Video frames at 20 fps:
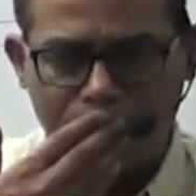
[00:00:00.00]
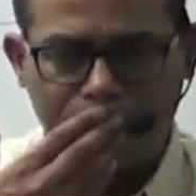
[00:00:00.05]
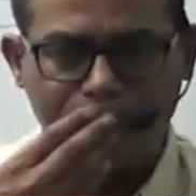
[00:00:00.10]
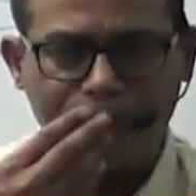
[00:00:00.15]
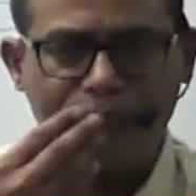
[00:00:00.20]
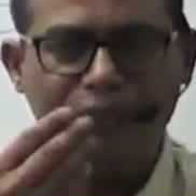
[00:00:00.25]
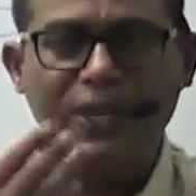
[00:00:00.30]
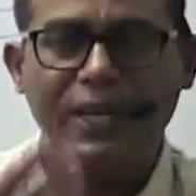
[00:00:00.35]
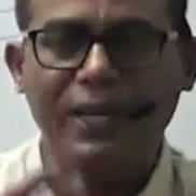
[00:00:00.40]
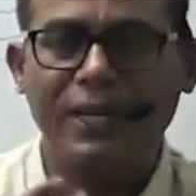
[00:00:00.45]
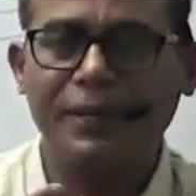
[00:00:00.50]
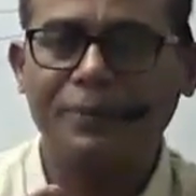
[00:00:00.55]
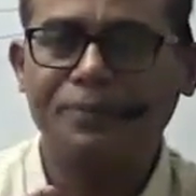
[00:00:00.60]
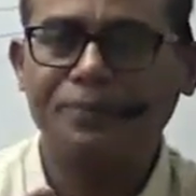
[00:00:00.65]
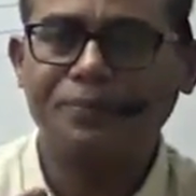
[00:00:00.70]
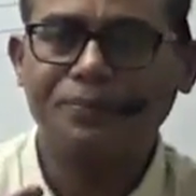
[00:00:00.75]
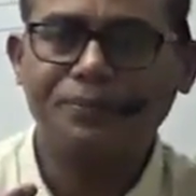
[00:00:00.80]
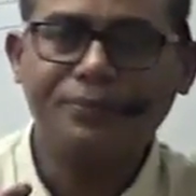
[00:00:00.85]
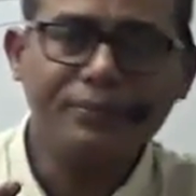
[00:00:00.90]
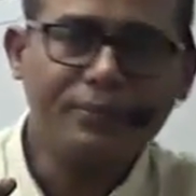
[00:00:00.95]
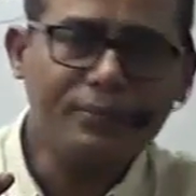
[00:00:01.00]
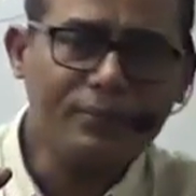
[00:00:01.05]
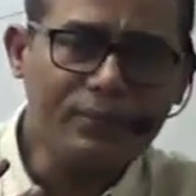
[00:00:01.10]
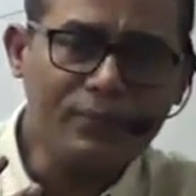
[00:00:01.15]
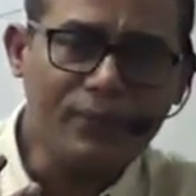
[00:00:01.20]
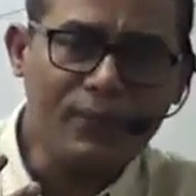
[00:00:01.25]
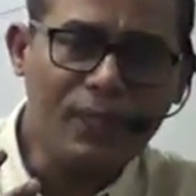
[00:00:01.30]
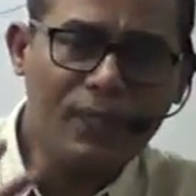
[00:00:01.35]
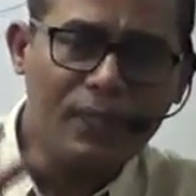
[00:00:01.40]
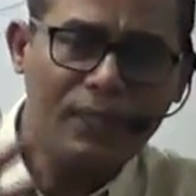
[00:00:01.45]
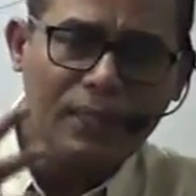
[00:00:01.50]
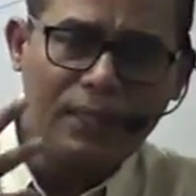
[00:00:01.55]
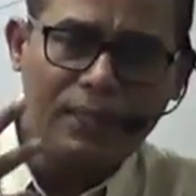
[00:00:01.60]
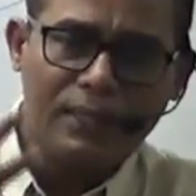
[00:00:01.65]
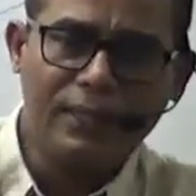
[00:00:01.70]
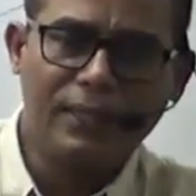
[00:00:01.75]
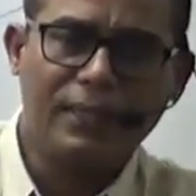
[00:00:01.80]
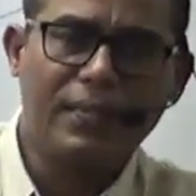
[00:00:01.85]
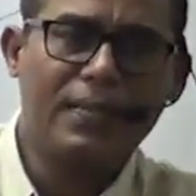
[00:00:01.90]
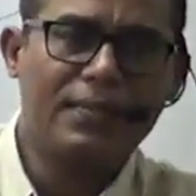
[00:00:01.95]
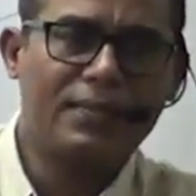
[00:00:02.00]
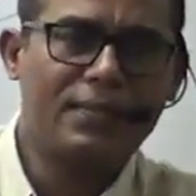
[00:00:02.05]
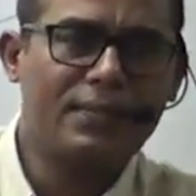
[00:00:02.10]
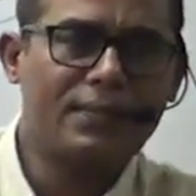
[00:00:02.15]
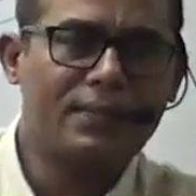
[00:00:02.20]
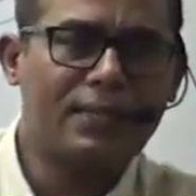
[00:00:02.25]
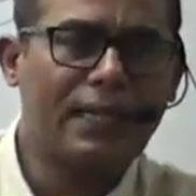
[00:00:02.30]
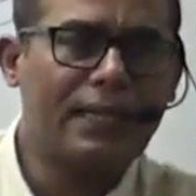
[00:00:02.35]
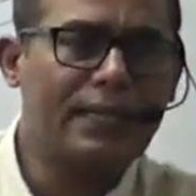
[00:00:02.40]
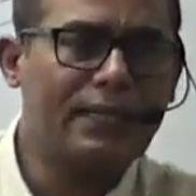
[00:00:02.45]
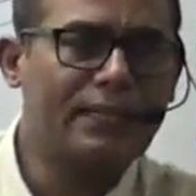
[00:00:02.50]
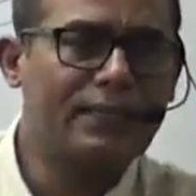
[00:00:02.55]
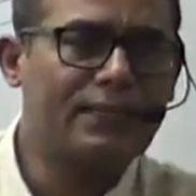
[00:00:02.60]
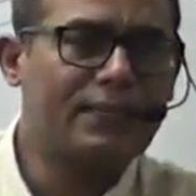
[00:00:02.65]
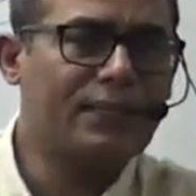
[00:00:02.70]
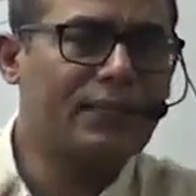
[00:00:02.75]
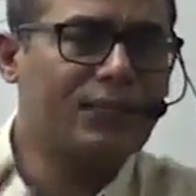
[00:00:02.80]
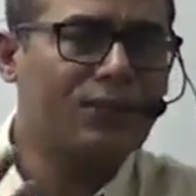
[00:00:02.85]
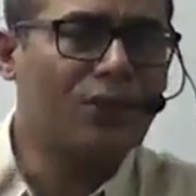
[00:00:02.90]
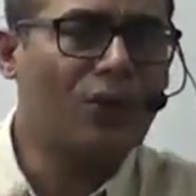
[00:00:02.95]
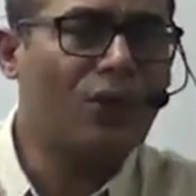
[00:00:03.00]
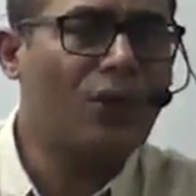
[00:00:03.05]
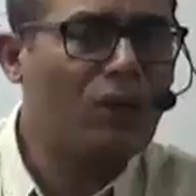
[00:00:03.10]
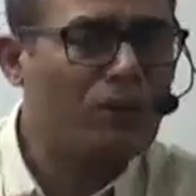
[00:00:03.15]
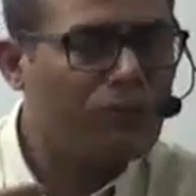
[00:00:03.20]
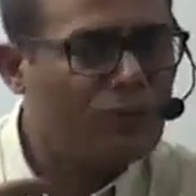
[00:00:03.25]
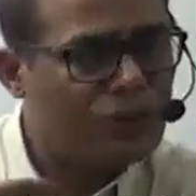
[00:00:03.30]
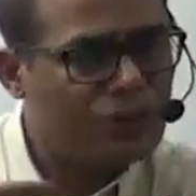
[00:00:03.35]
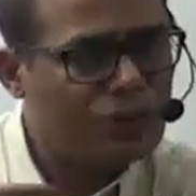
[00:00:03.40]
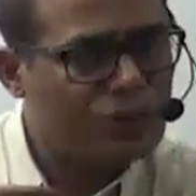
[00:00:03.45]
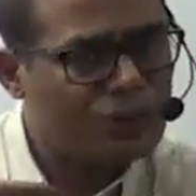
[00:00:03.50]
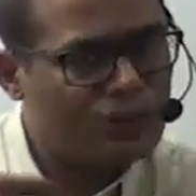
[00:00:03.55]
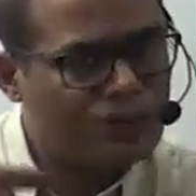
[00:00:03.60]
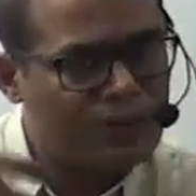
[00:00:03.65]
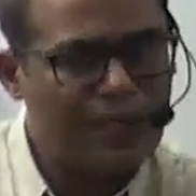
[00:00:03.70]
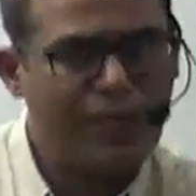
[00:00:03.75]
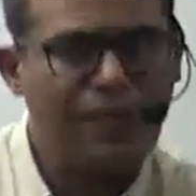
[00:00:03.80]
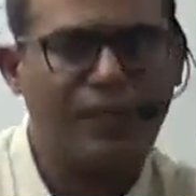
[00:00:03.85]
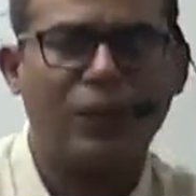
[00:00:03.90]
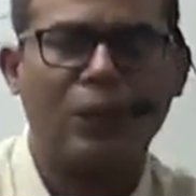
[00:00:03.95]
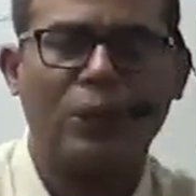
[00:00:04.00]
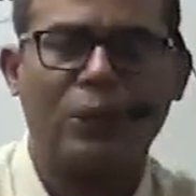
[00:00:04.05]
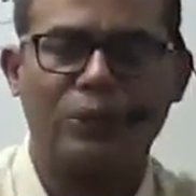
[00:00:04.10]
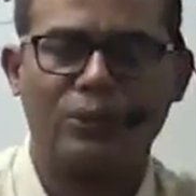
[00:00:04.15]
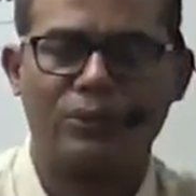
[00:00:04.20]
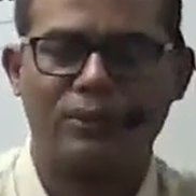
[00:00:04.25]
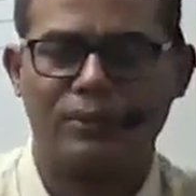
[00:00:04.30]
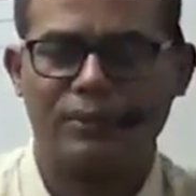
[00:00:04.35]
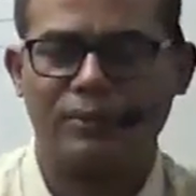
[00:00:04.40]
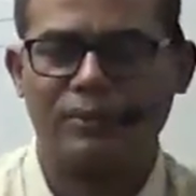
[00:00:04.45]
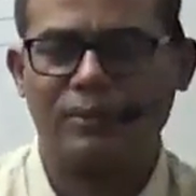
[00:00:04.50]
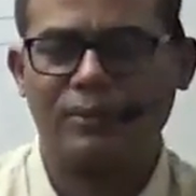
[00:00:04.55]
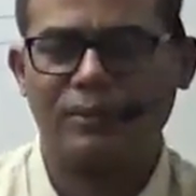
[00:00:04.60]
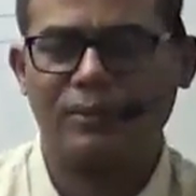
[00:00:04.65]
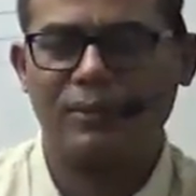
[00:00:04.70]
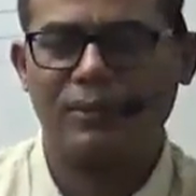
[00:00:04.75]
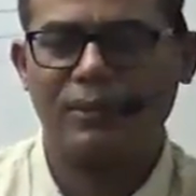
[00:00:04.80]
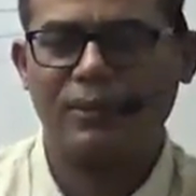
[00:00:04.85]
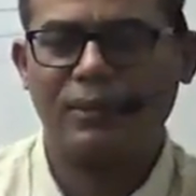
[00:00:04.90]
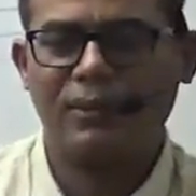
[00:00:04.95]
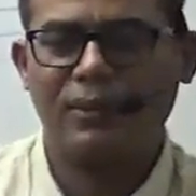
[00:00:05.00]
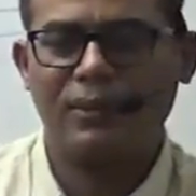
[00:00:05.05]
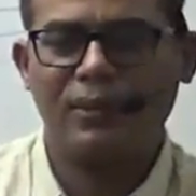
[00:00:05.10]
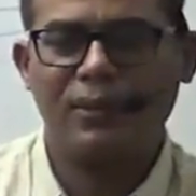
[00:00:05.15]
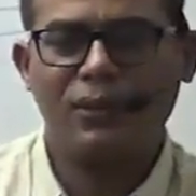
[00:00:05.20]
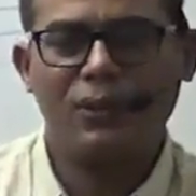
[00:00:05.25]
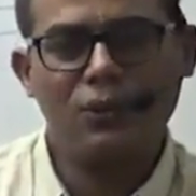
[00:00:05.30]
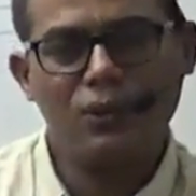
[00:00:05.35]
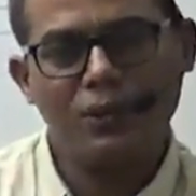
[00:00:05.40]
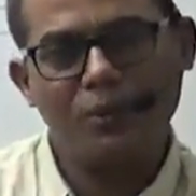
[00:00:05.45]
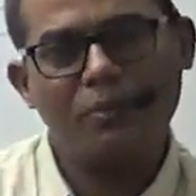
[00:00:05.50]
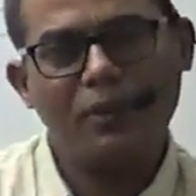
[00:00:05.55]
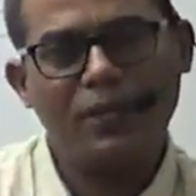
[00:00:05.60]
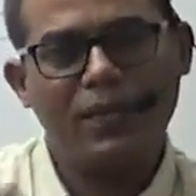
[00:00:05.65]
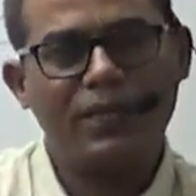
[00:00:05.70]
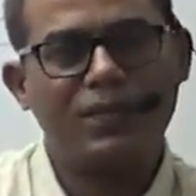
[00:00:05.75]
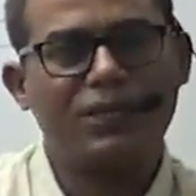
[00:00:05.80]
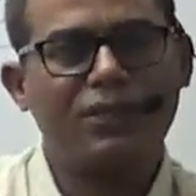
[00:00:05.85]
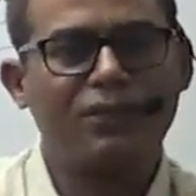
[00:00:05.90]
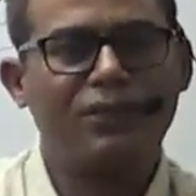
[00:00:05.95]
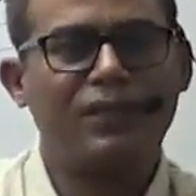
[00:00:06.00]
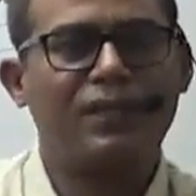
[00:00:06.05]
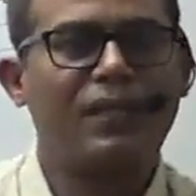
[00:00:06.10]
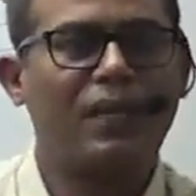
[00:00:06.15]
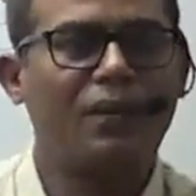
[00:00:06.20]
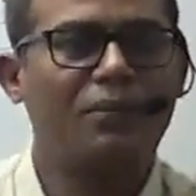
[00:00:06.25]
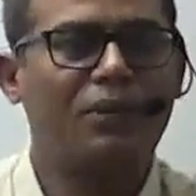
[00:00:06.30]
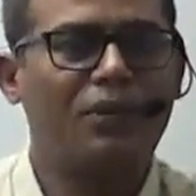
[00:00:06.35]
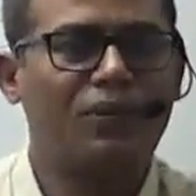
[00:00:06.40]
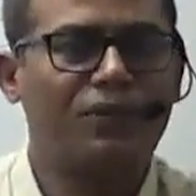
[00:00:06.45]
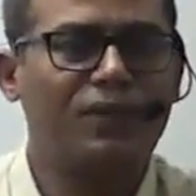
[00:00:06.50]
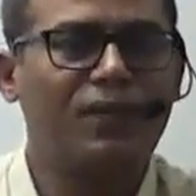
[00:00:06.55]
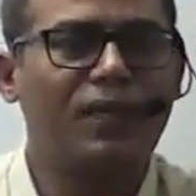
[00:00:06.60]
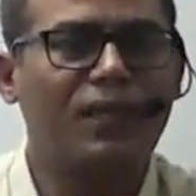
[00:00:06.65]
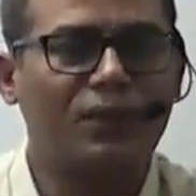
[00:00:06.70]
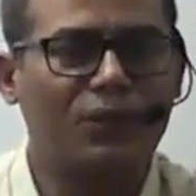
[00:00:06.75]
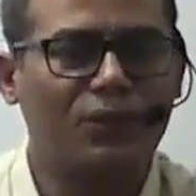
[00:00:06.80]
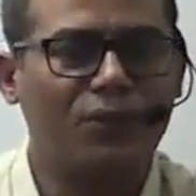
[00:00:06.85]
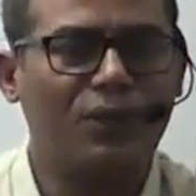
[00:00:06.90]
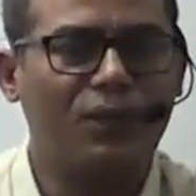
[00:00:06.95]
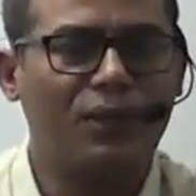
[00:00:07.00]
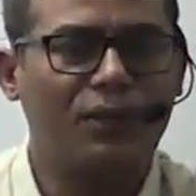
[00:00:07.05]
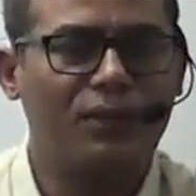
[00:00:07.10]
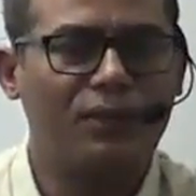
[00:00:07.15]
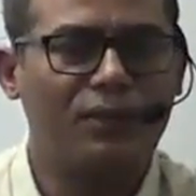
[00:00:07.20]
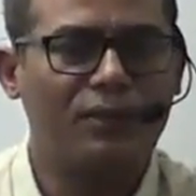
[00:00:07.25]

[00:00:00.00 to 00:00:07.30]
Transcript: where the NASA scientist is almost very close to the prediction of the timing of the earthquake.